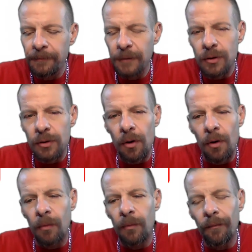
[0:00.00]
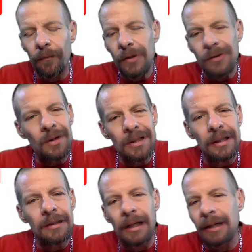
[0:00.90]
So
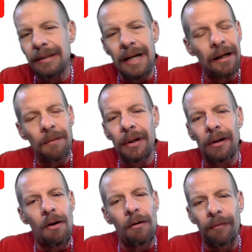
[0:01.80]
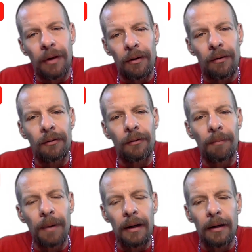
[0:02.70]
it's not going to be a long video,
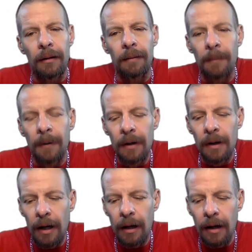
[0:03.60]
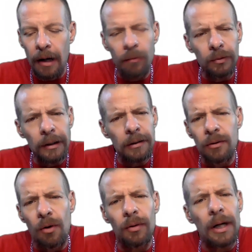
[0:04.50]
and I don't think there's
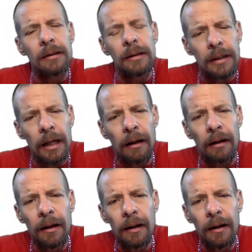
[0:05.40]
a whole lot to say,